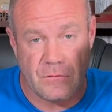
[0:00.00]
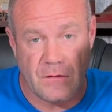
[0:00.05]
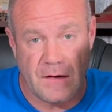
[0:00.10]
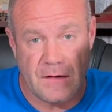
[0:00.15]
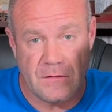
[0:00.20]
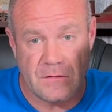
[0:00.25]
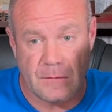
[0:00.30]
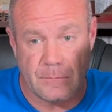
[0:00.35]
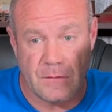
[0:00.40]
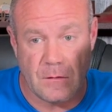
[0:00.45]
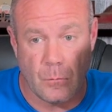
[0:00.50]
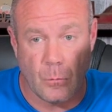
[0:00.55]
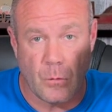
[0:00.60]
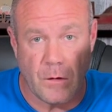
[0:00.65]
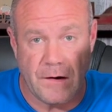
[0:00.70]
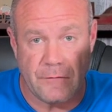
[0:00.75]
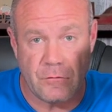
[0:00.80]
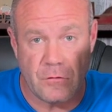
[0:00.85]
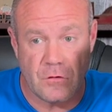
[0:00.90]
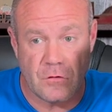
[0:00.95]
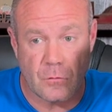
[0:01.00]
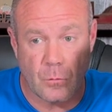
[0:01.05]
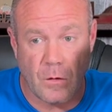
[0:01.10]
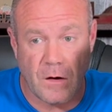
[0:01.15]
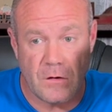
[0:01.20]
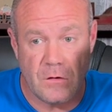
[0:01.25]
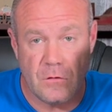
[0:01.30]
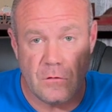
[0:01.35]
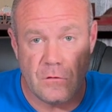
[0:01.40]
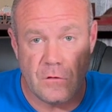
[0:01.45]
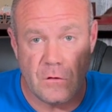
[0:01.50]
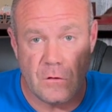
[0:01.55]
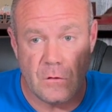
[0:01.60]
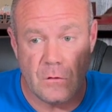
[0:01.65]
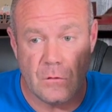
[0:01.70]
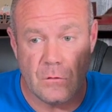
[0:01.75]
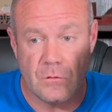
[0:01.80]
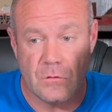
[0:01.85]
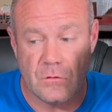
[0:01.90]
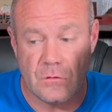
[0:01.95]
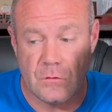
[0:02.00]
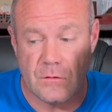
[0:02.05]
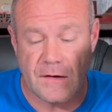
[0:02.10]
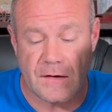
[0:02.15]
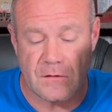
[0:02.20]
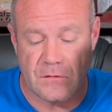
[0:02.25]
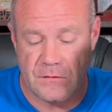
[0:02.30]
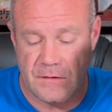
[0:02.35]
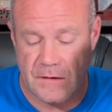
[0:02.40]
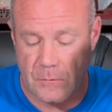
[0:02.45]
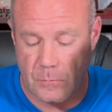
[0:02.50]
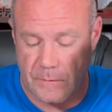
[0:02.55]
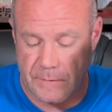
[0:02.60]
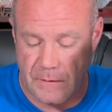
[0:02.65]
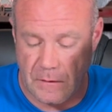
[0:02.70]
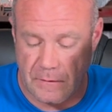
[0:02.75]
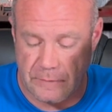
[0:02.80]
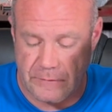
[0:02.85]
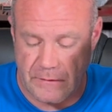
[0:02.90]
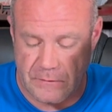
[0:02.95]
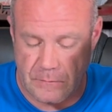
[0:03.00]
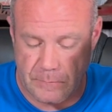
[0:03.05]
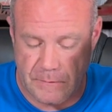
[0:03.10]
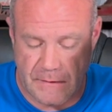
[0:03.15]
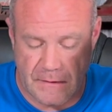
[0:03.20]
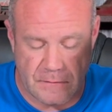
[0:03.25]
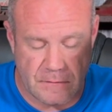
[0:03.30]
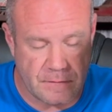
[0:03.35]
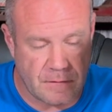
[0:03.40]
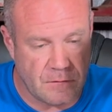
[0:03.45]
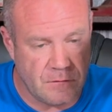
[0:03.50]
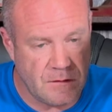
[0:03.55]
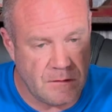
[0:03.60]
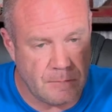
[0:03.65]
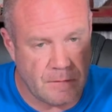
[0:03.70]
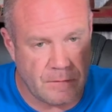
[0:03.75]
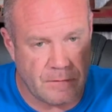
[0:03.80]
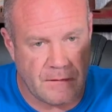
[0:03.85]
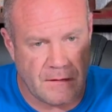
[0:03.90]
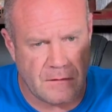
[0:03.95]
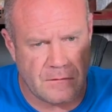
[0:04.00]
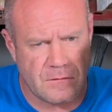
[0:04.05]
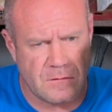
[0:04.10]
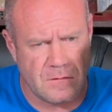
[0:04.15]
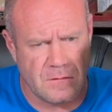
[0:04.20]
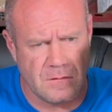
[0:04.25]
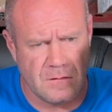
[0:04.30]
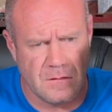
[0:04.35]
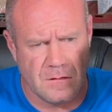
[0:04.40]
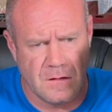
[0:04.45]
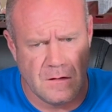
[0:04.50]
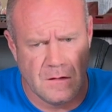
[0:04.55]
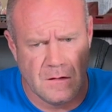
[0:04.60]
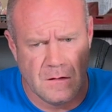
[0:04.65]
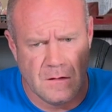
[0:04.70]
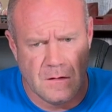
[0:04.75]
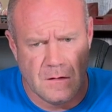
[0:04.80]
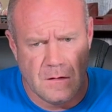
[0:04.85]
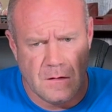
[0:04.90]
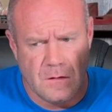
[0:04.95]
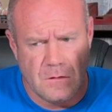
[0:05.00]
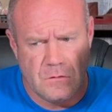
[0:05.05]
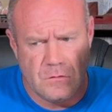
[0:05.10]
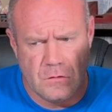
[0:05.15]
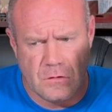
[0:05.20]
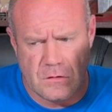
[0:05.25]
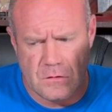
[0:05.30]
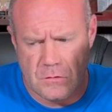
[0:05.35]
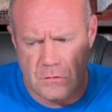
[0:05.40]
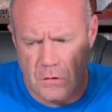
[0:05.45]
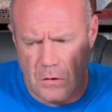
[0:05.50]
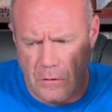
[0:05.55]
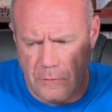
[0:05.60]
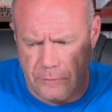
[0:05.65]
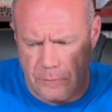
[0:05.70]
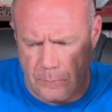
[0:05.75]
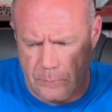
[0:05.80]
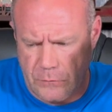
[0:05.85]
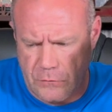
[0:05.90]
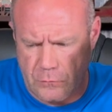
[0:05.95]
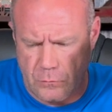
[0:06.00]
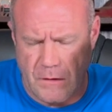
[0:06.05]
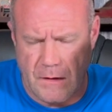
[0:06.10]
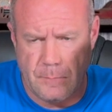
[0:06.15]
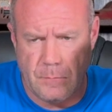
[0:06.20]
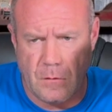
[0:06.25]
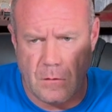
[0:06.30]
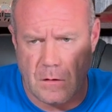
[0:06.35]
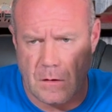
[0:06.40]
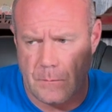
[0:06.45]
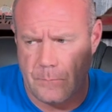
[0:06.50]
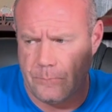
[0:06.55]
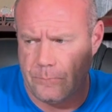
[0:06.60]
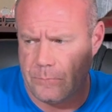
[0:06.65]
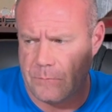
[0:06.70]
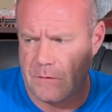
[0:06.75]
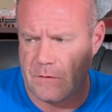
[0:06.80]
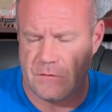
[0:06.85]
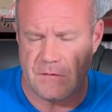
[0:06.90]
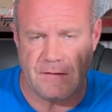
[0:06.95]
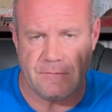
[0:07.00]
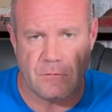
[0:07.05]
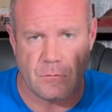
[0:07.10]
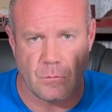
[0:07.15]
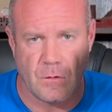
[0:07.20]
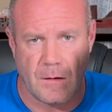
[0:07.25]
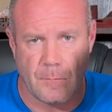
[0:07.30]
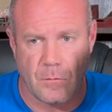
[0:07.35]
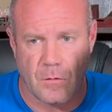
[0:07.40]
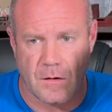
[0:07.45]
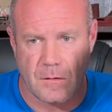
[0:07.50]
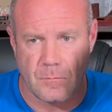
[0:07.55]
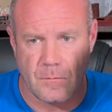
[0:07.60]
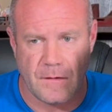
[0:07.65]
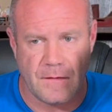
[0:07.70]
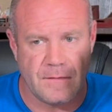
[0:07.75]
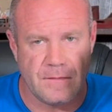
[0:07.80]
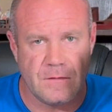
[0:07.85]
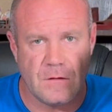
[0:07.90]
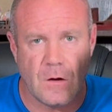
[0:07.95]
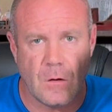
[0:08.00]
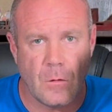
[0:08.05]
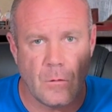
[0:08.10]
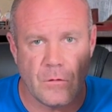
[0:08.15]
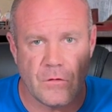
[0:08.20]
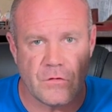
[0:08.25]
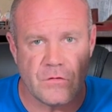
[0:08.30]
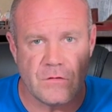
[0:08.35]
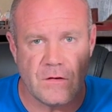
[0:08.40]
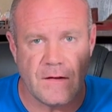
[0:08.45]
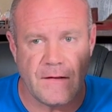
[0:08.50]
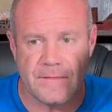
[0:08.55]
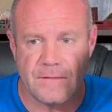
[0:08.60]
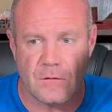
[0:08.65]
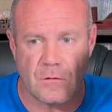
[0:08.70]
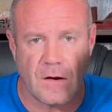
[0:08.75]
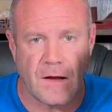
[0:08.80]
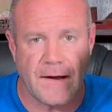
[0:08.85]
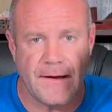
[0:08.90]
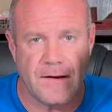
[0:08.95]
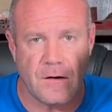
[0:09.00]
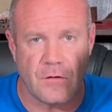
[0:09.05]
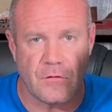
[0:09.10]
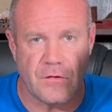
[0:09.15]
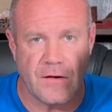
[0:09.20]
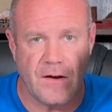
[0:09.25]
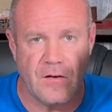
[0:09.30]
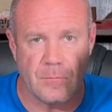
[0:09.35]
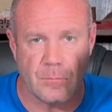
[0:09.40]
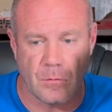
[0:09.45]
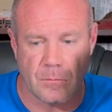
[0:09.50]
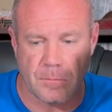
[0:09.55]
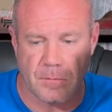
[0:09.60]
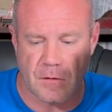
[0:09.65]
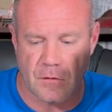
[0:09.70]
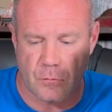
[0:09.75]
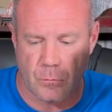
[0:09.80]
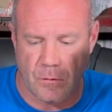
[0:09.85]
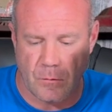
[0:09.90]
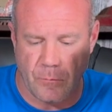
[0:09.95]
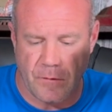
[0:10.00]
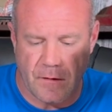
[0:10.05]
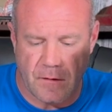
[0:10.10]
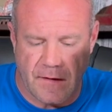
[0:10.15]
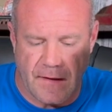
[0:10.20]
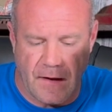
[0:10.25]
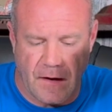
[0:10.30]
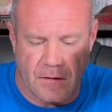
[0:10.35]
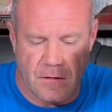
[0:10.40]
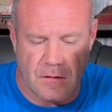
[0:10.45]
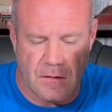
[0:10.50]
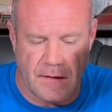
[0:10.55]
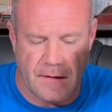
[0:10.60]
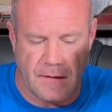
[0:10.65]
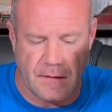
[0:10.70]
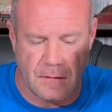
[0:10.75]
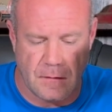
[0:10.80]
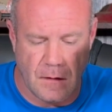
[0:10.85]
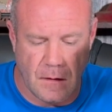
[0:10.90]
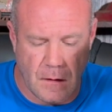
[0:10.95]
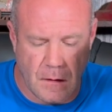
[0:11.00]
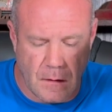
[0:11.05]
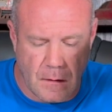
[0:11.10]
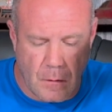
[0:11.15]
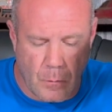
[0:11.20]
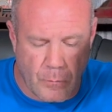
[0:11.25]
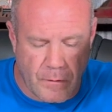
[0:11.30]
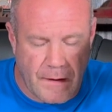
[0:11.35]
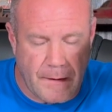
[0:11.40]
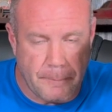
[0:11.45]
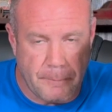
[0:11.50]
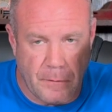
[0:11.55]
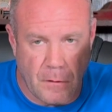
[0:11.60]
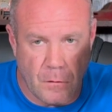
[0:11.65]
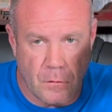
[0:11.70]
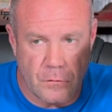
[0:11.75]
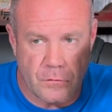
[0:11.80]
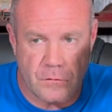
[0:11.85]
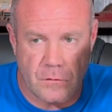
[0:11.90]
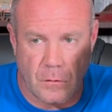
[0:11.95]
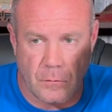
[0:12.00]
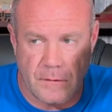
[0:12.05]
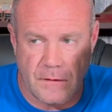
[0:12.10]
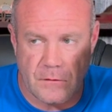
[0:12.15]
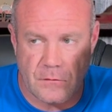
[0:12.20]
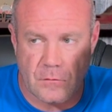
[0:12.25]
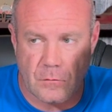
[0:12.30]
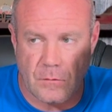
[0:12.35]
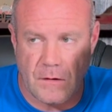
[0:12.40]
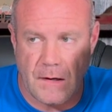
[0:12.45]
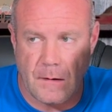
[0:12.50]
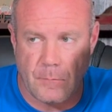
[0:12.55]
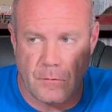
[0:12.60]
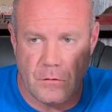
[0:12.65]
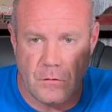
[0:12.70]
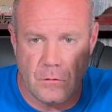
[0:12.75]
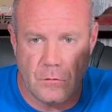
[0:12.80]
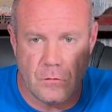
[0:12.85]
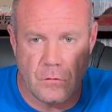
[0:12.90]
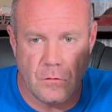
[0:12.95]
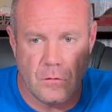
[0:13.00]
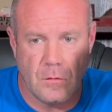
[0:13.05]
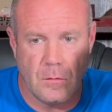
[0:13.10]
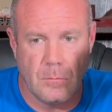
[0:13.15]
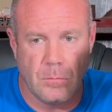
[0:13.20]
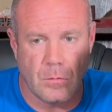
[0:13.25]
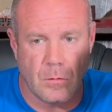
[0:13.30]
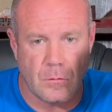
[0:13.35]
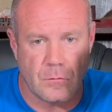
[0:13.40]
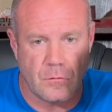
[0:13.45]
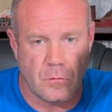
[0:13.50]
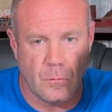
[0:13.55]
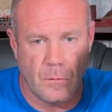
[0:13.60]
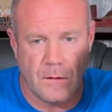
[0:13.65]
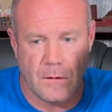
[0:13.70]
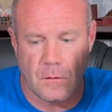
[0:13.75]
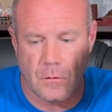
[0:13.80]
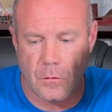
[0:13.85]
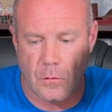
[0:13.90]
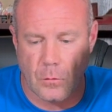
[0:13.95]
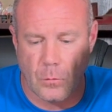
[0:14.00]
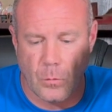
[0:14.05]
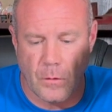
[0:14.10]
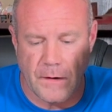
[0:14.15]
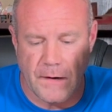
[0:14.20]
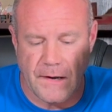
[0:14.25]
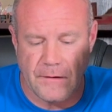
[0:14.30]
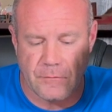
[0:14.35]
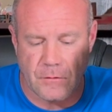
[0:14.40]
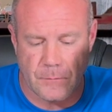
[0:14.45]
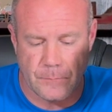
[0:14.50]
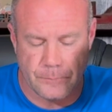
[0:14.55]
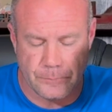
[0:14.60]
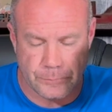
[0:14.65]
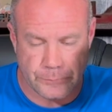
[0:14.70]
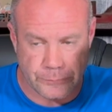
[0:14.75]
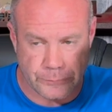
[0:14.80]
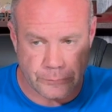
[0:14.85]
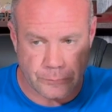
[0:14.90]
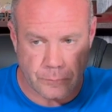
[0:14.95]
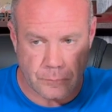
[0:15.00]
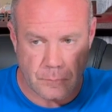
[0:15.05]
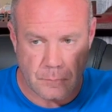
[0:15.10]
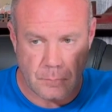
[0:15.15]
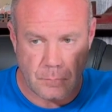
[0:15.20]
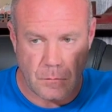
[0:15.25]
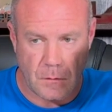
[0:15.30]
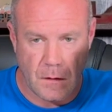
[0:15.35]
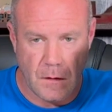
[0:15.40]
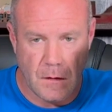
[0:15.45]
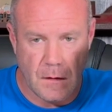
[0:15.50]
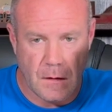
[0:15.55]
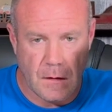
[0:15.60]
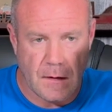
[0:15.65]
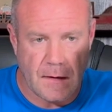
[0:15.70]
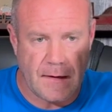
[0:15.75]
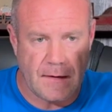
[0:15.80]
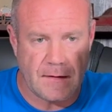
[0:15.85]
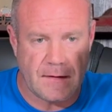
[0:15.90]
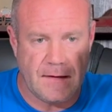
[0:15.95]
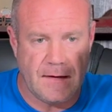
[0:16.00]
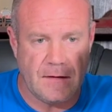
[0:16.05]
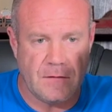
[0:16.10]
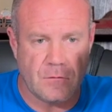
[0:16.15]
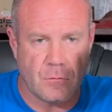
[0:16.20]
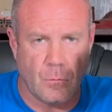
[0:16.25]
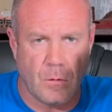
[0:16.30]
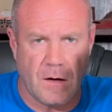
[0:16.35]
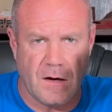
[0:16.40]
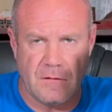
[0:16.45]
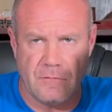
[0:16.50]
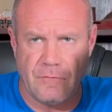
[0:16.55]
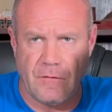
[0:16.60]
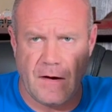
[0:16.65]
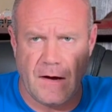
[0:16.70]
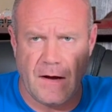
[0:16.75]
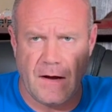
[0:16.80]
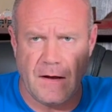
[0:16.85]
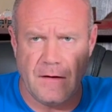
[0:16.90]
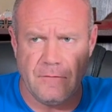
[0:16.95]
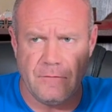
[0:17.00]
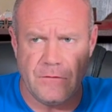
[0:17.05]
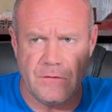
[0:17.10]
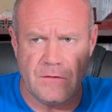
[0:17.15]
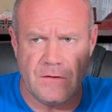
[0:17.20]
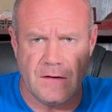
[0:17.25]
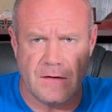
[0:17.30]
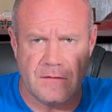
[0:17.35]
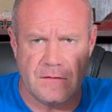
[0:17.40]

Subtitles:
Whatever squat you choose, you got to stick with. Now, I've got some kids at the gym that thinks you can go from straight bar to safety squat bar. No, they're not interchangeable, because when we're calculating, when I post on Instagram or YouTube or Twitter or whatever, I had a kid squat 565.